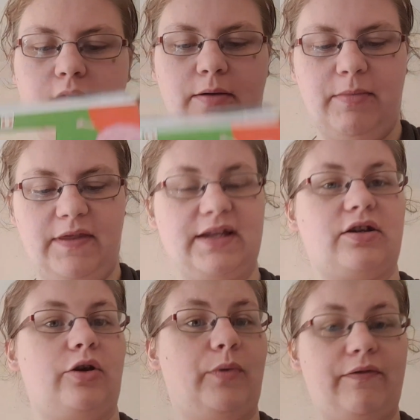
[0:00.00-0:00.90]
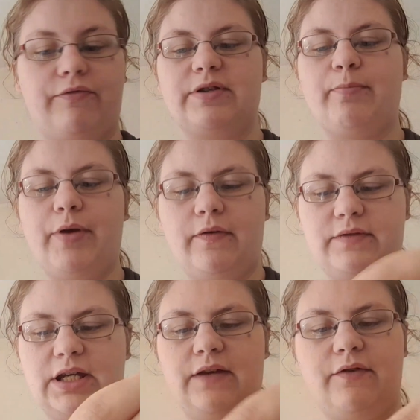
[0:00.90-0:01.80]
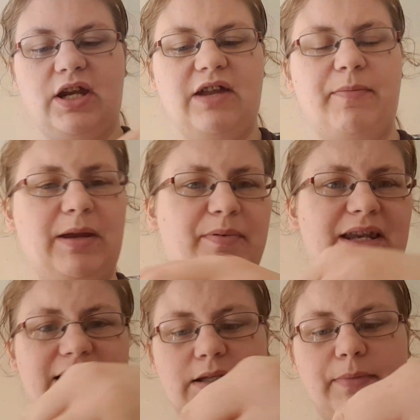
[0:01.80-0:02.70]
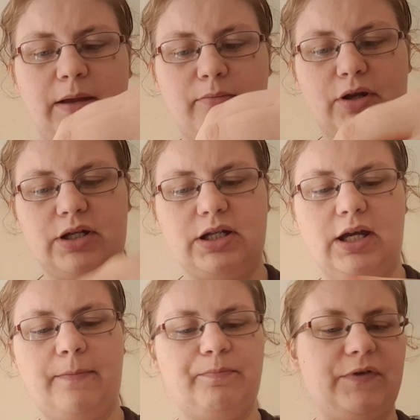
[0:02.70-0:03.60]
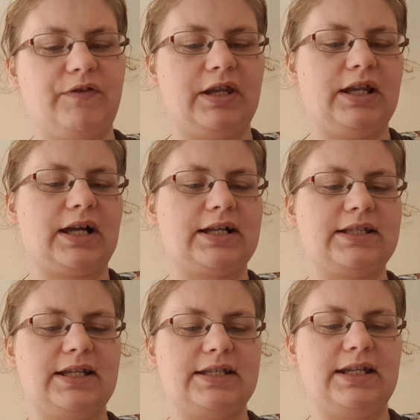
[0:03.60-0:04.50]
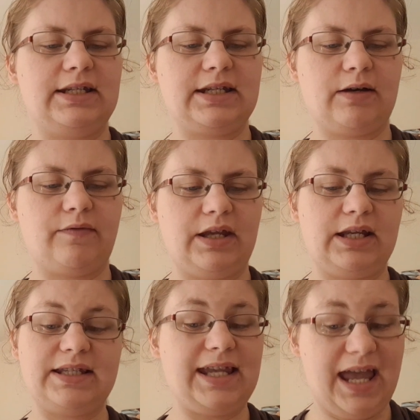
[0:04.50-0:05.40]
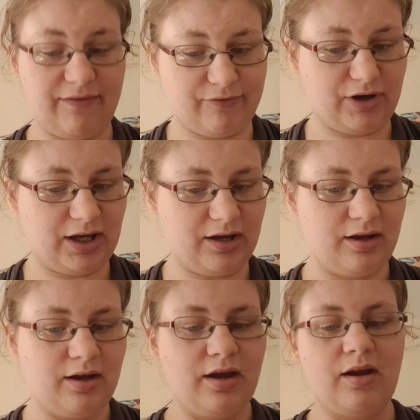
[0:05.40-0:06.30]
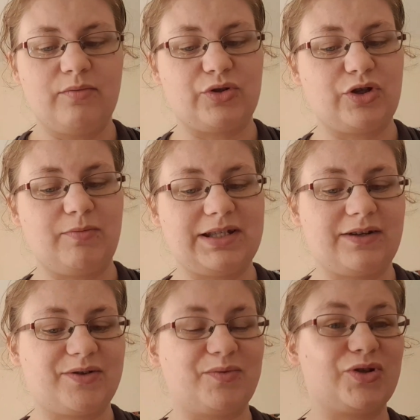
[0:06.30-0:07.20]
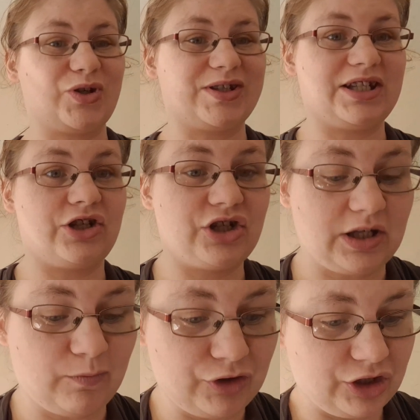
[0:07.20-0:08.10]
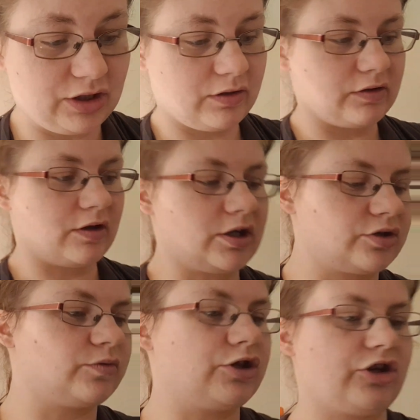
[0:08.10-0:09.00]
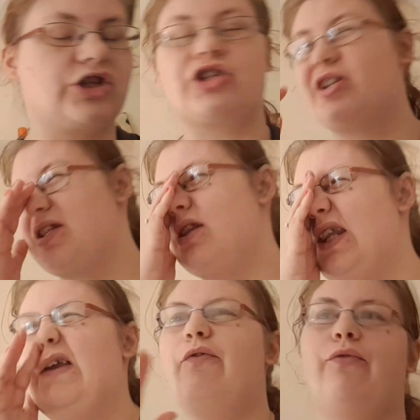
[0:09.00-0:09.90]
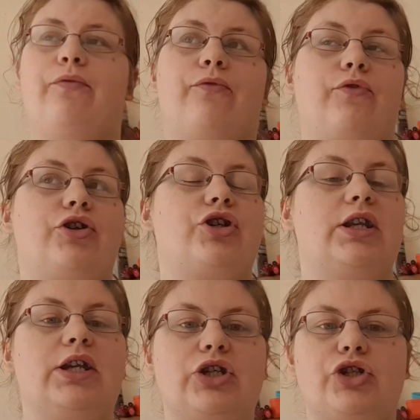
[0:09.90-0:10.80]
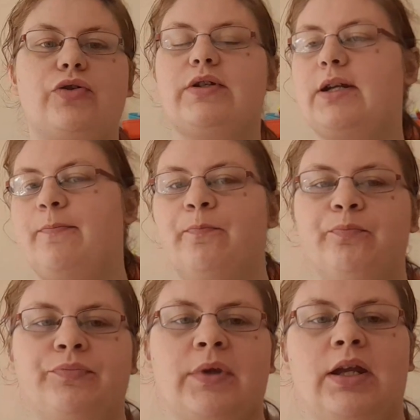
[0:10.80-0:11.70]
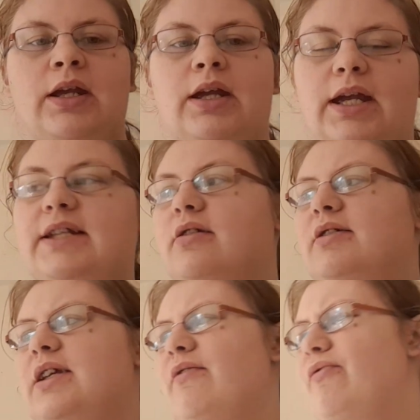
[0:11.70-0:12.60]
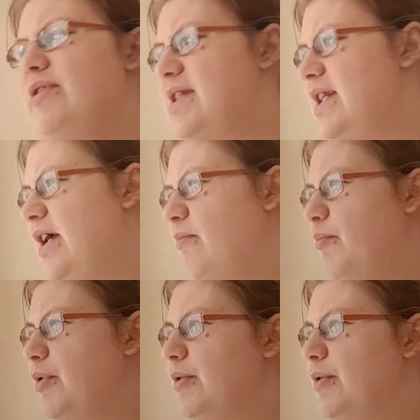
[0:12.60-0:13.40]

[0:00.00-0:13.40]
And that's going to work for his birthday. You can hear beeping, it's the baby motor. You can hear like a sizzling type of thing, it's the air fryer. I'm just doing myself some sausage sandwiches because I had some sausages in the fridge that needed using. He's gone down for his nap.